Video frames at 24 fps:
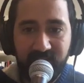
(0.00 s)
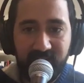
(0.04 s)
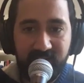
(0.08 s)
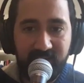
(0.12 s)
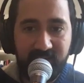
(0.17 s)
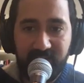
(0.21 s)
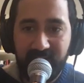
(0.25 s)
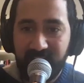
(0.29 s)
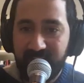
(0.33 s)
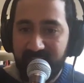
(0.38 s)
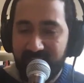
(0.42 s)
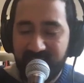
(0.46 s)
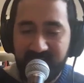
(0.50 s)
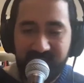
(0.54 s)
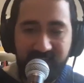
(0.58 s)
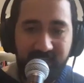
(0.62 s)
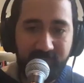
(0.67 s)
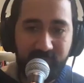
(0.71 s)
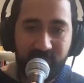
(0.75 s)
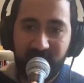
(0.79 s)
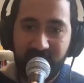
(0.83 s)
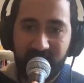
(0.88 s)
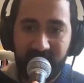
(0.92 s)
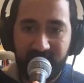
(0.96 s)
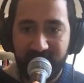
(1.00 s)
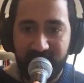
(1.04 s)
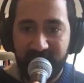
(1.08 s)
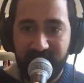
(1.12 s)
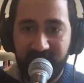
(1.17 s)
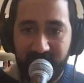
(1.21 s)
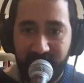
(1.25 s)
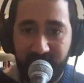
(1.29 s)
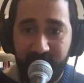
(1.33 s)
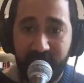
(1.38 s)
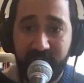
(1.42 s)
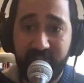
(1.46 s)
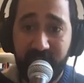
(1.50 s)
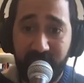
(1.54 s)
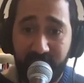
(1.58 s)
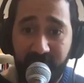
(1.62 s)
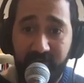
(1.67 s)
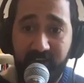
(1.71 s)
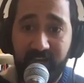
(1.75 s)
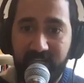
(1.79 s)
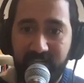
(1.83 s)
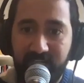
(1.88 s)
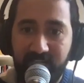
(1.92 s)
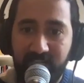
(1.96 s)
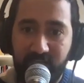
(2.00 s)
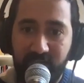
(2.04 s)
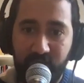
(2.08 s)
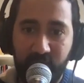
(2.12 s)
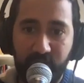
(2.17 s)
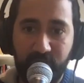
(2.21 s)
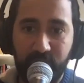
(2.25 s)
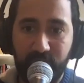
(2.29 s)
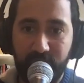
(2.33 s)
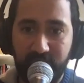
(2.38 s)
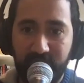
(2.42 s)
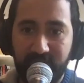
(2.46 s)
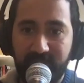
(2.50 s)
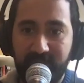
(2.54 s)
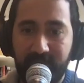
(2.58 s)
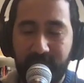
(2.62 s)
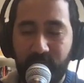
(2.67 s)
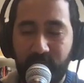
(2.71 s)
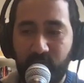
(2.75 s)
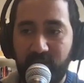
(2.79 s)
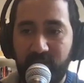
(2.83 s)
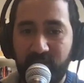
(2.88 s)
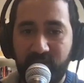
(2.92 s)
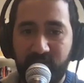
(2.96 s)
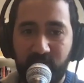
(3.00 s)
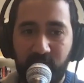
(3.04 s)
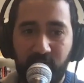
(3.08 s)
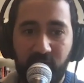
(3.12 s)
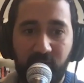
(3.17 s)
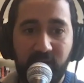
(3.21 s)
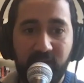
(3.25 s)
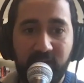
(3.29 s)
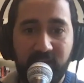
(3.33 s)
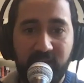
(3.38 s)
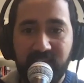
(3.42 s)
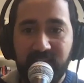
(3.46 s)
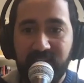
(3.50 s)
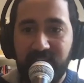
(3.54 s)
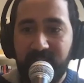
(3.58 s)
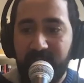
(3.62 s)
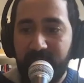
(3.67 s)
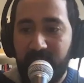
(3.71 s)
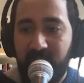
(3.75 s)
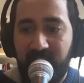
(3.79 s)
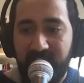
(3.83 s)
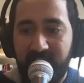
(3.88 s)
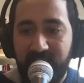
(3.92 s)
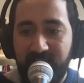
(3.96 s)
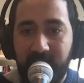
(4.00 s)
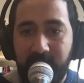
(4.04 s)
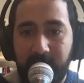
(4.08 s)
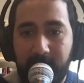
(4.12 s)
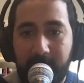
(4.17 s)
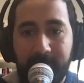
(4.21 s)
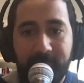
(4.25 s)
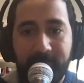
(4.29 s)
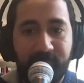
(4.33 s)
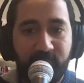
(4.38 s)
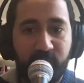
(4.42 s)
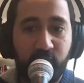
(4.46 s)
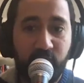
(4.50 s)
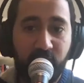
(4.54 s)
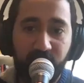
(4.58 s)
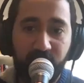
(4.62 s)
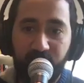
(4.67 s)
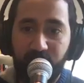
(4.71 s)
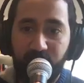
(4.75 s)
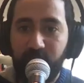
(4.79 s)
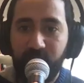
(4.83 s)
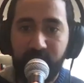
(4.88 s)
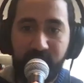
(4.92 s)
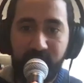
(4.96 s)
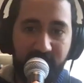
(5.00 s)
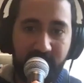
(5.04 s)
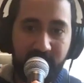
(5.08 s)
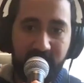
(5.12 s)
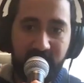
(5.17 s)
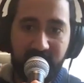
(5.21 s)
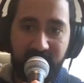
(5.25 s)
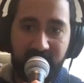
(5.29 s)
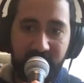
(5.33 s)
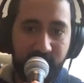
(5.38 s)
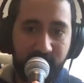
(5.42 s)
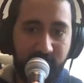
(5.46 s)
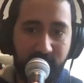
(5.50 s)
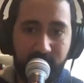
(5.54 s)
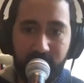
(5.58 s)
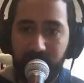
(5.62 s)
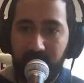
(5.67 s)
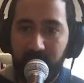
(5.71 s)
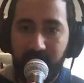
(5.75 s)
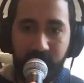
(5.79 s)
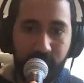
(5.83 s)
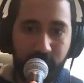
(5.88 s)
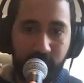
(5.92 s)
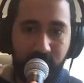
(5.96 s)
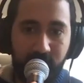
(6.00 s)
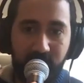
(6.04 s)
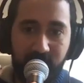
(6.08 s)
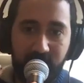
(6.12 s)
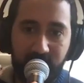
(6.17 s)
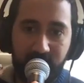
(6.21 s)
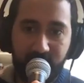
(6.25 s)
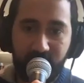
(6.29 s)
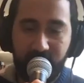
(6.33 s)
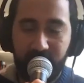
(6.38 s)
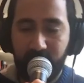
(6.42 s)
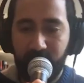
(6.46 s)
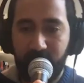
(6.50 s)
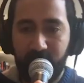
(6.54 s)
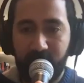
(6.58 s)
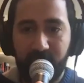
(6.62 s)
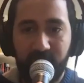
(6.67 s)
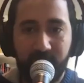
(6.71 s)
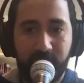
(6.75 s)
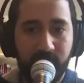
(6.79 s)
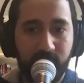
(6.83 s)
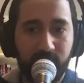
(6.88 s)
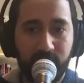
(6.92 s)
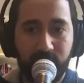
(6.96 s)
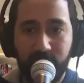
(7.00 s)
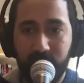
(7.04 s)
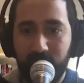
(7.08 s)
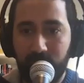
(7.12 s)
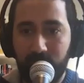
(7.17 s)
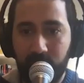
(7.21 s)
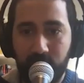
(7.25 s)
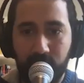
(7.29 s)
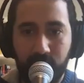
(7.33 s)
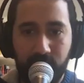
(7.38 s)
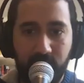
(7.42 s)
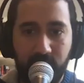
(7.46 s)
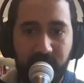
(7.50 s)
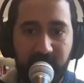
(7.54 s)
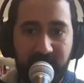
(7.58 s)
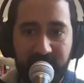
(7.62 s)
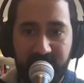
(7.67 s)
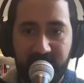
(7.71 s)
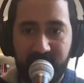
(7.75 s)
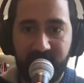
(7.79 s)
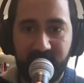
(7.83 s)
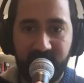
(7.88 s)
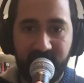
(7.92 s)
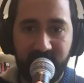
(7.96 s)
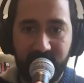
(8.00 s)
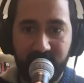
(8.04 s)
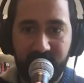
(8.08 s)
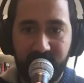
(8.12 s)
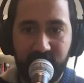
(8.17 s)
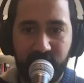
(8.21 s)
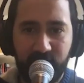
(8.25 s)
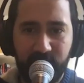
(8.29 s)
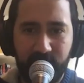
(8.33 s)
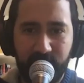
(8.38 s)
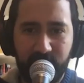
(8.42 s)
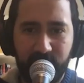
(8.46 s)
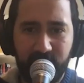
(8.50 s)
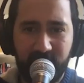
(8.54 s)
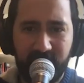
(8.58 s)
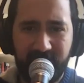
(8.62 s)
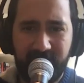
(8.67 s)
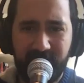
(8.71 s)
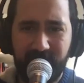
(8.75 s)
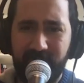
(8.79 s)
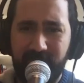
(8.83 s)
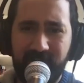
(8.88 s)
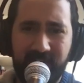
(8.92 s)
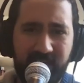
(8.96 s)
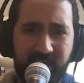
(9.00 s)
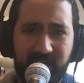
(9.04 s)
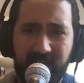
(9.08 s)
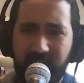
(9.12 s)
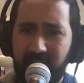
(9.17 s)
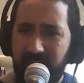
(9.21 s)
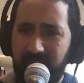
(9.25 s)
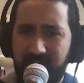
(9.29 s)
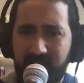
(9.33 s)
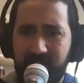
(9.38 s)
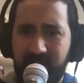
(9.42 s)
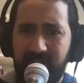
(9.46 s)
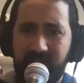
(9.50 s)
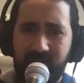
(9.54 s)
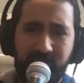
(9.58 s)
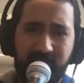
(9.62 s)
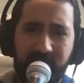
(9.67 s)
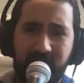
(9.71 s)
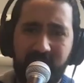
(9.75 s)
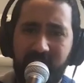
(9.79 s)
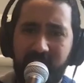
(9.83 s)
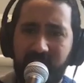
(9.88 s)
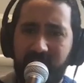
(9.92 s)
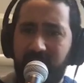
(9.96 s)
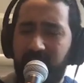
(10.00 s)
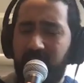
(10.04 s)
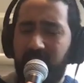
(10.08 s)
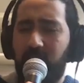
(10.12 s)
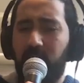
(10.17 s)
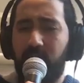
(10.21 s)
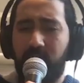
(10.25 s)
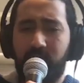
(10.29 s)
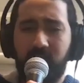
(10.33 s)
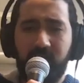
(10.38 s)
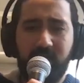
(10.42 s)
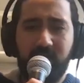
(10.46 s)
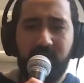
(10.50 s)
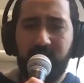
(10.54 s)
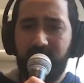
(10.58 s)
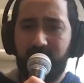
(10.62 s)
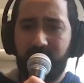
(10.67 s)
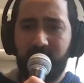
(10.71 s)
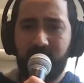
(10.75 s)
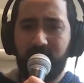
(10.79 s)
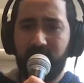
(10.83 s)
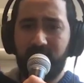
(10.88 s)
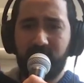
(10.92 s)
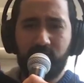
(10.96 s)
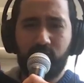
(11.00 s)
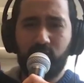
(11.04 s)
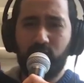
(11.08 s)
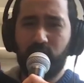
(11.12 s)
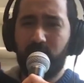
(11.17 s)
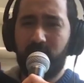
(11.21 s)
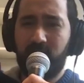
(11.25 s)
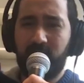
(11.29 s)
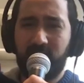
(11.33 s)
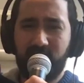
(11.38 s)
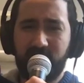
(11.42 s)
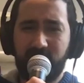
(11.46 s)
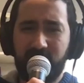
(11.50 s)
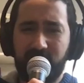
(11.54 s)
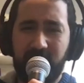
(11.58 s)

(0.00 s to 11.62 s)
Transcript: like I keep saying, is like, it's affecting you in some way. So I think, you know, if you were to play my album, I totally agree with people who, who don't actively listen to music. It'll be like, mm. huh, like, bhai, ye kya ho raha? Like, you know, it's too much,